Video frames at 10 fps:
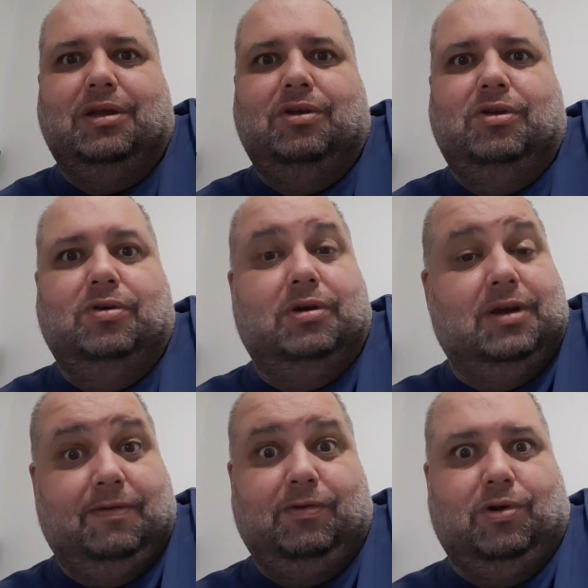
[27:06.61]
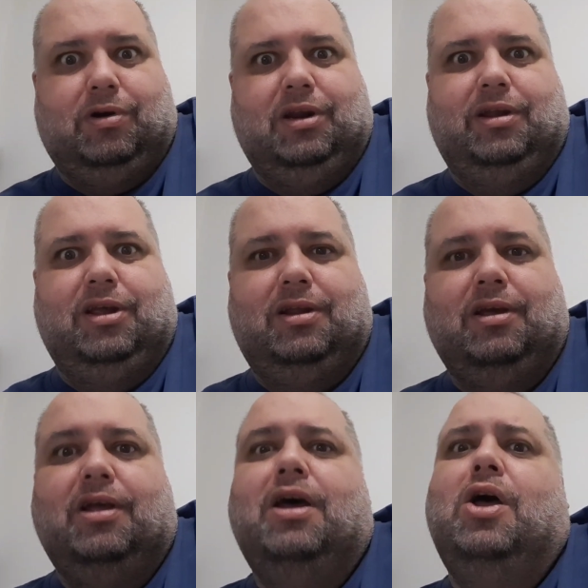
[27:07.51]
What did you do, if you already
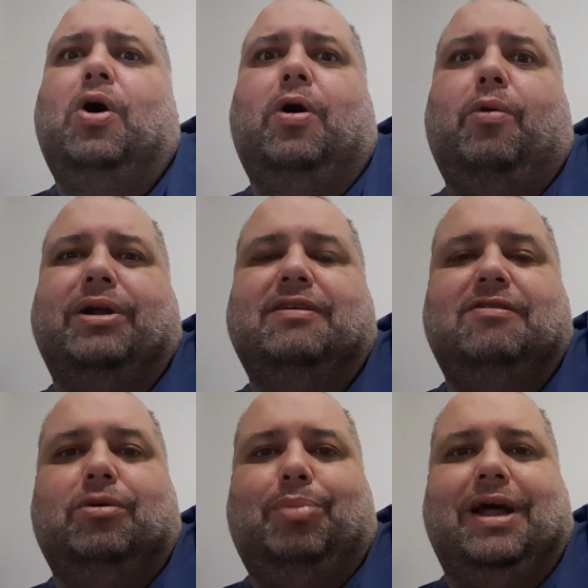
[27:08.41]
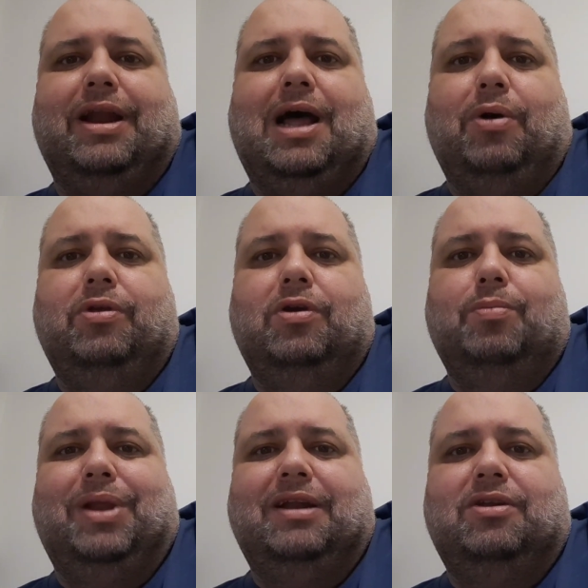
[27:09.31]
did, or what is your plan? How do
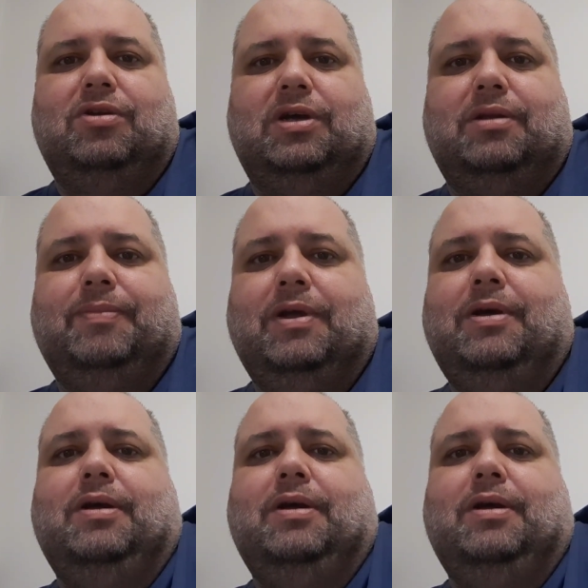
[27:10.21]
you plan to do it?